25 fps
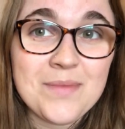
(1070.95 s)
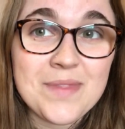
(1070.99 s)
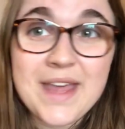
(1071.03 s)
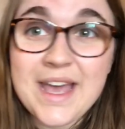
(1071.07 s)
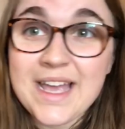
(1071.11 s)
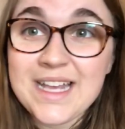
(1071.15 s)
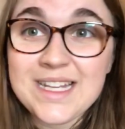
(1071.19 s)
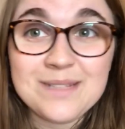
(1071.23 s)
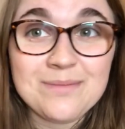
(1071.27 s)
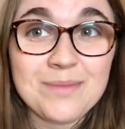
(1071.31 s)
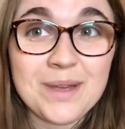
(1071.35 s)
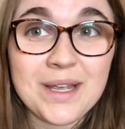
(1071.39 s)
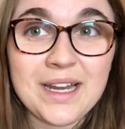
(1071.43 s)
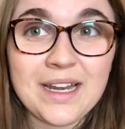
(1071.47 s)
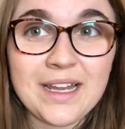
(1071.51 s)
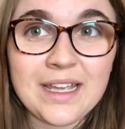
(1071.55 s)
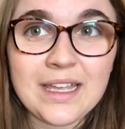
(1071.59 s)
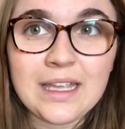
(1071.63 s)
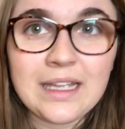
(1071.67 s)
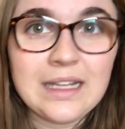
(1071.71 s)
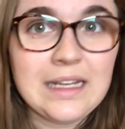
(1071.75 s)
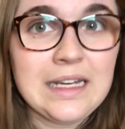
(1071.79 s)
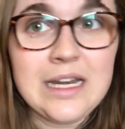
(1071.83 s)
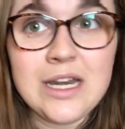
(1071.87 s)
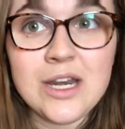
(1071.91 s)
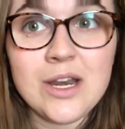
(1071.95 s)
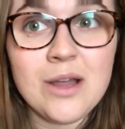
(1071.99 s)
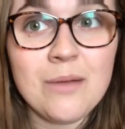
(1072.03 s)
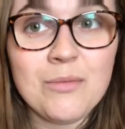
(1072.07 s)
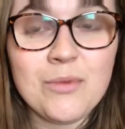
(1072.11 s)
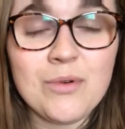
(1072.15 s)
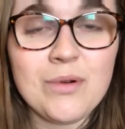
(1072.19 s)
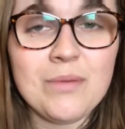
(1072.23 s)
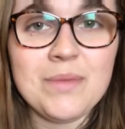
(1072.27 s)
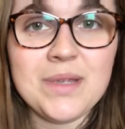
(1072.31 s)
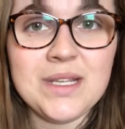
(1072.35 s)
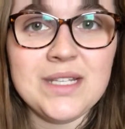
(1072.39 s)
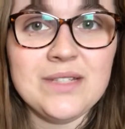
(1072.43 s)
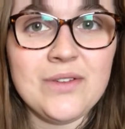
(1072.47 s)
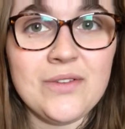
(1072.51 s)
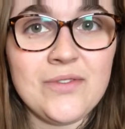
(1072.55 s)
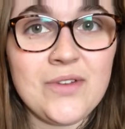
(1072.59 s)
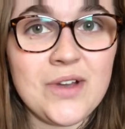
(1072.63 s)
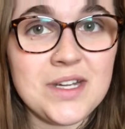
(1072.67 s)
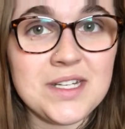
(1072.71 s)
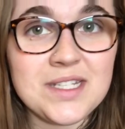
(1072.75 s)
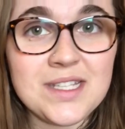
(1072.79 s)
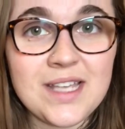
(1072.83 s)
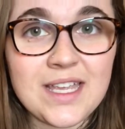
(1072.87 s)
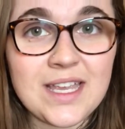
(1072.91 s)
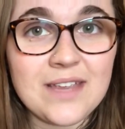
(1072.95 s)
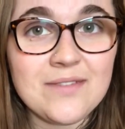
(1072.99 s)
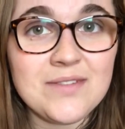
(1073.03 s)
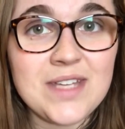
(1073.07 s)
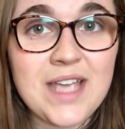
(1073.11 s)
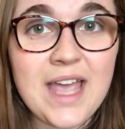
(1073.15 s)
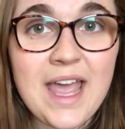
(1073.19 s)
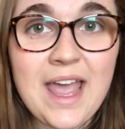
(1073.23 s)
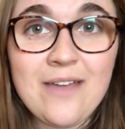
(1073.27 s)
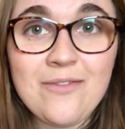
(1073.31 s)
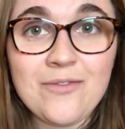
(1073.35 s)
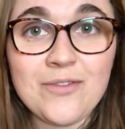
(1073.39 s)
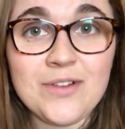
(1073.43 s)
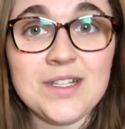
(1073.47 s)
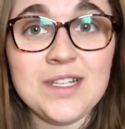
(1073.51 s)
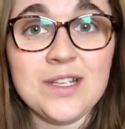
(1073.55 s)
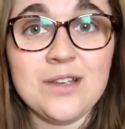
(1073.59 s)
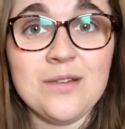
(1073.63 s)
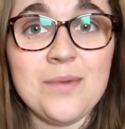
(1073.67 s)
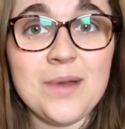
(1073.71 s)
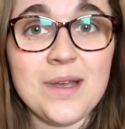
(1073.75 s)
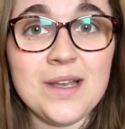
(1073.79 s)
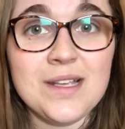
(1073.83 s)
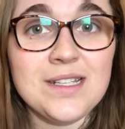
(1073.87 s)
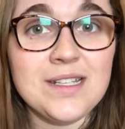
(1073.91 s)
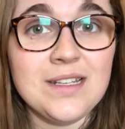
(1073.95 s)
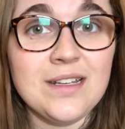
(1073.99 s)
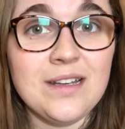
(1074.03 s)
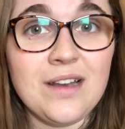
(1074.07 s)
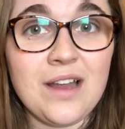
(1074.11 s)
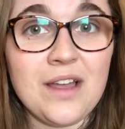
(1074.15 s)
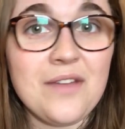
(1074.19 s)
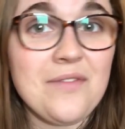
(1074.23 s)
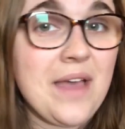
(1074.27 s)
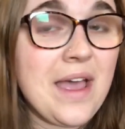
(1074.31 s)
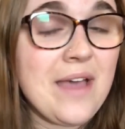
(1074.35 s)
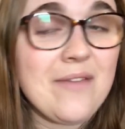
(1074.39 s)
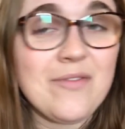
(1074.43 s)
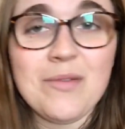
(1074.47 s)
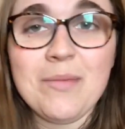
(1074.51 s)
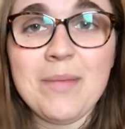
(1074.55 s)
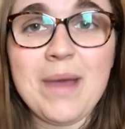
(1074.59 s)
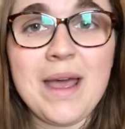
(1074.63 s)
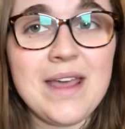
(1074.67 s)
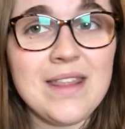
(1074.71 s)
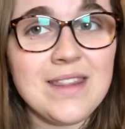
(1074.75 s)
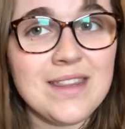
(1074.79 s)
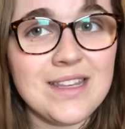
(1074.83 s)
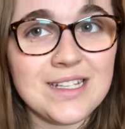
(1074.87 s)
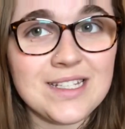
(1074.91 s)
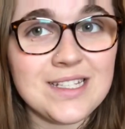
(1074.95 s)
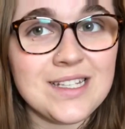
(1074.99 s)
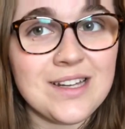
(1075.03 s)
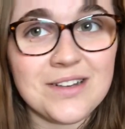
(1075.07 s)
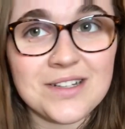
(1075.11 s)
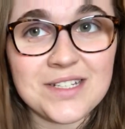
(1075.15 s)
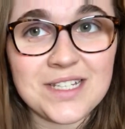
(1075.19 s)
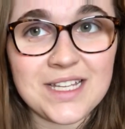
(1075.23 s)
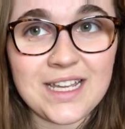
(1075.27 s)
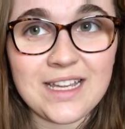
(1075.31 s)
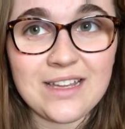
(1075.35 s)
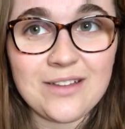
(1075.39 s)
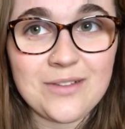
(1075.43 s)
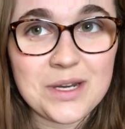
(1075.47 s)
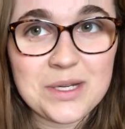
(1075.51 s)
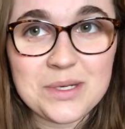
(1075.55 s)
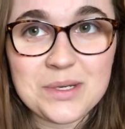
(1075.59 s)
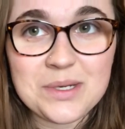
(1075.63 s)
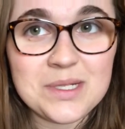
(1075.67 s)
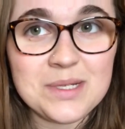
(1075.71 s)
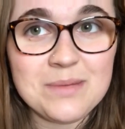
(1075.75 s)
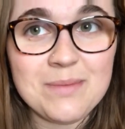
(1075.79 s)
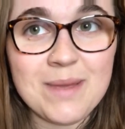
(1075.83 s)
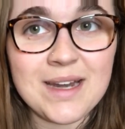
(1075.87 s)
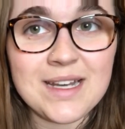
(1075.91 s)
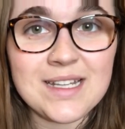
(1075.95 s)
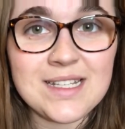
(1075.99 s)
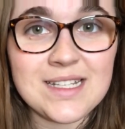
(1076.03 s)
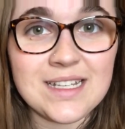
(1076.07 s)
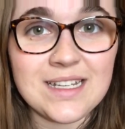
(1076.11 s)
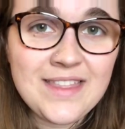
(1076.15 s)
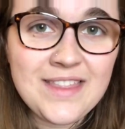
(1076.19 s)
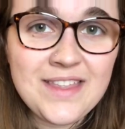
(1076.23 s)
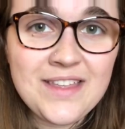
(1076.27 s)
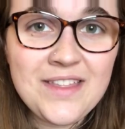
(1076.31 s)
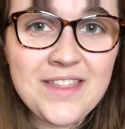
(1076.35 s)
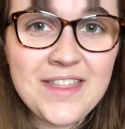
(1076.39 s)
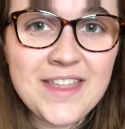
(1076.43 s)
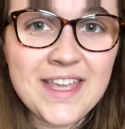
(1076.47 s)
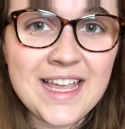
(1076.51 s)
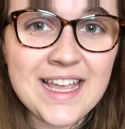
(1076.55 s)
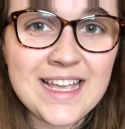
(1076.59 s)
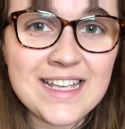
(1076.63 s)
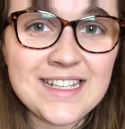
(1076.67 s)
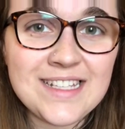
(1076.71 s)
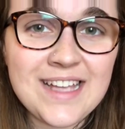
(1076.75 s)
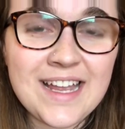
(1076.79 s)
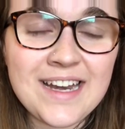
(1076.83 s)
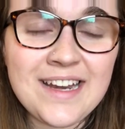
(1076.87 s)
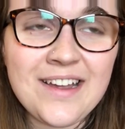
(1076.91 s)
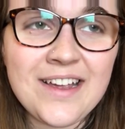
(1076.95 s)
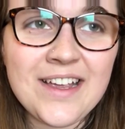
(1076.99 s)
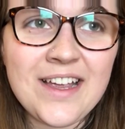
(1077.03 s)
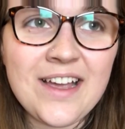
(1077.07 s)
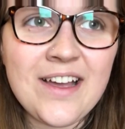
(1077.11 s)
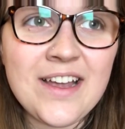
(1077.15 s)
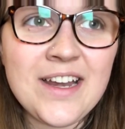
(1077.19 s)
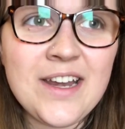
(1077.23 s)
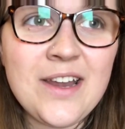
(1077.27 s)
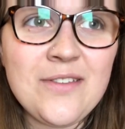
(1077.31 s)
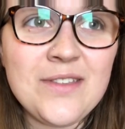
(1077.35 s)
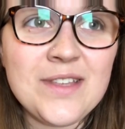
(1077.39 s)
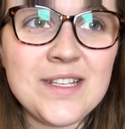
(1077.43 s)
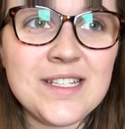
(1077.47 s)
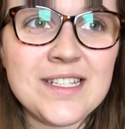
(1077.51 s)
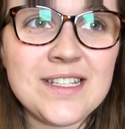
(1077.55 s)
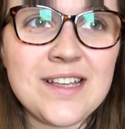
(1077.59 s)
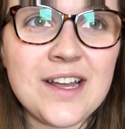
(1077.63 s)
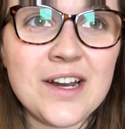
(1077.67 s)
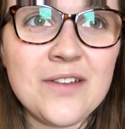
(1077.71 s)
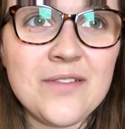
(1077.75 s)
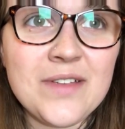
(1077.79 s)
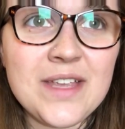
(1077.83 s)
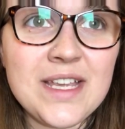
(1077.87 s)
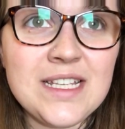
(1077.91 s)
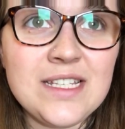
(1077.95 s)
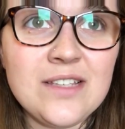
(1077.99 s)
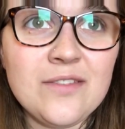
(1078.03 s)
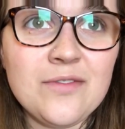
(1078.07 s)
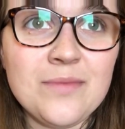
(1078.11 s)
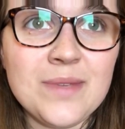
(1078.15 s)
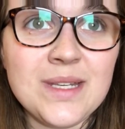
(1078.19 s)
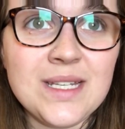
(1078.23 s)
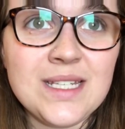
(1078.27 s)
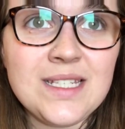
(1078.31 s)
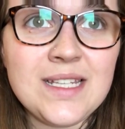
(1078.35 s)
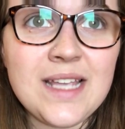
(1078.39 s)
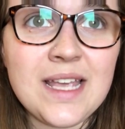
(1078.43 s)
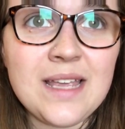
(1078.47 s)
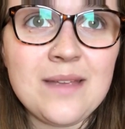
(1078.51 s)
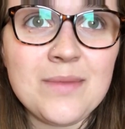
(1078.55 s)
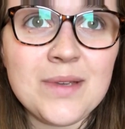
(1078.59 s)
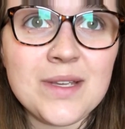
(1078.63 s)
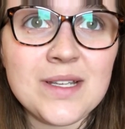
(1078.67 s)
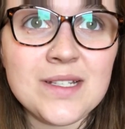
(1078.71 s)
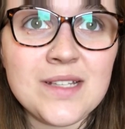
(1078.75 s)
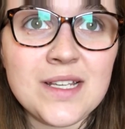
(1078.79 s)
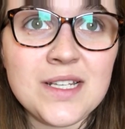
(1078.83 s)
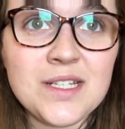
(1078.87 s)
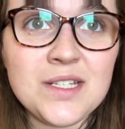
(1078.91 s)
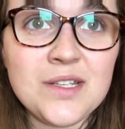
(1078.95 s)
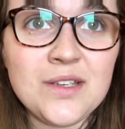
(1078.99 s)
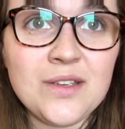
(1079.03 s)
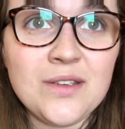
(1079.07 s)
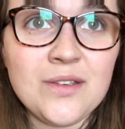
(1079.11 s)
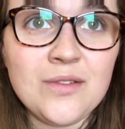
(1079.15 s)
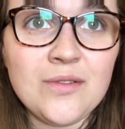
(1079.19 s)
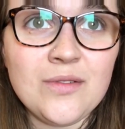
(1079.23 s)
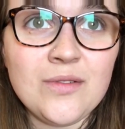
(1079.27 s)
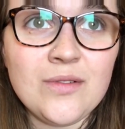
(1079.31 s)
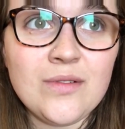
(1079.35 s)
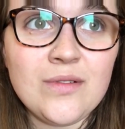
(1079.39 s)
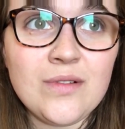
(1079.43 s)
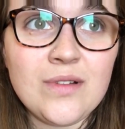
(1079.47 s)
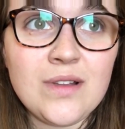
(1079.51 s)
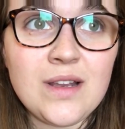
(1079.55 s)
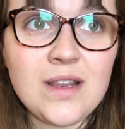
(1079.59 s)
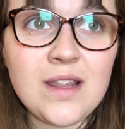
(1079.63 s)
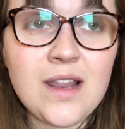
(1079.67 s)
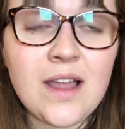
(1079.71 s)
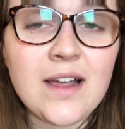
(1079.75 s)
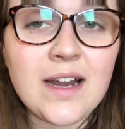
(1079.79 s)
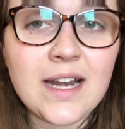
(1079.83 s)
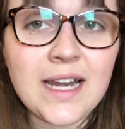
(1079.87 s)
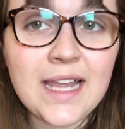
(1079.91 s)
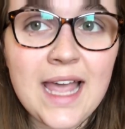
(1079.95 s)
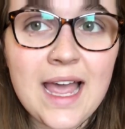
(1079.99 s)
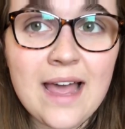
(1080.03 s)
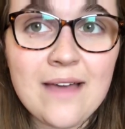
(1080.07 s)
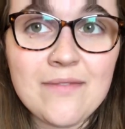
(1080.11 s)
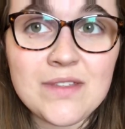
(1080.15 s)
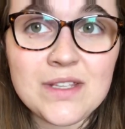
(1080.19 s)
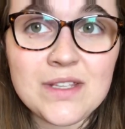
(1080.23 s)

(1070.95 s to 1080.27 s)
That is my like #1 piece of advice that I give to every single person I've ever met that's starting graduate entry medicine. The other thing is, and I know this is kind of easy for me to say because I do luckily have